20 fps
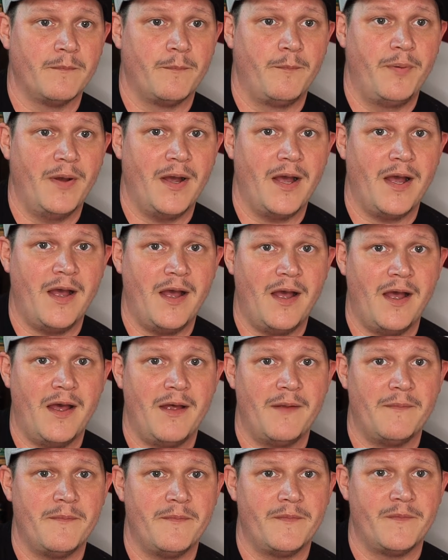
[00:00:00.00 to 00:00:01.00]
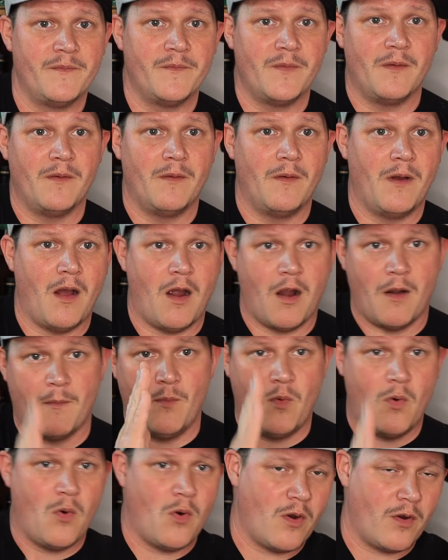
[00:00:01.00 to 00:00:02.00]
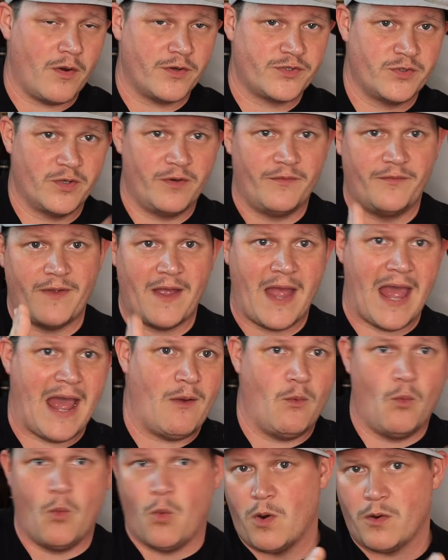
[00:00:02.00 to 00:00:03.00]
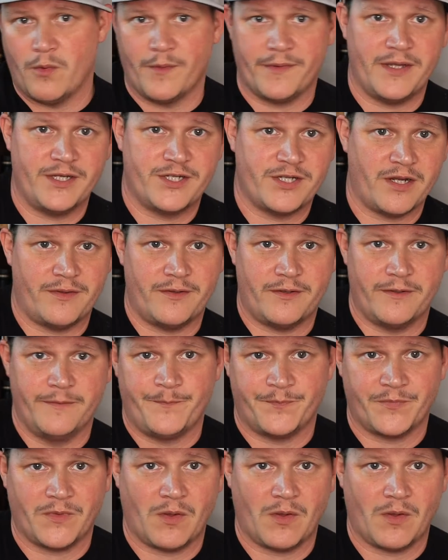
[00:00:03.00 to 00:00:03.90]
but are more sort of at war with each other,